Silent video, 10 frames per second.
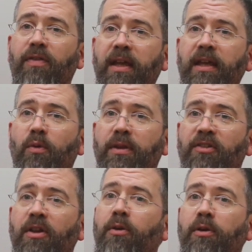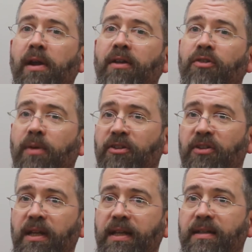off the heat when there's no one around to
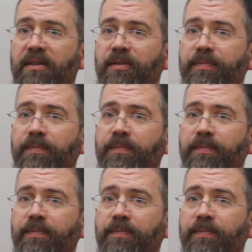actually need it.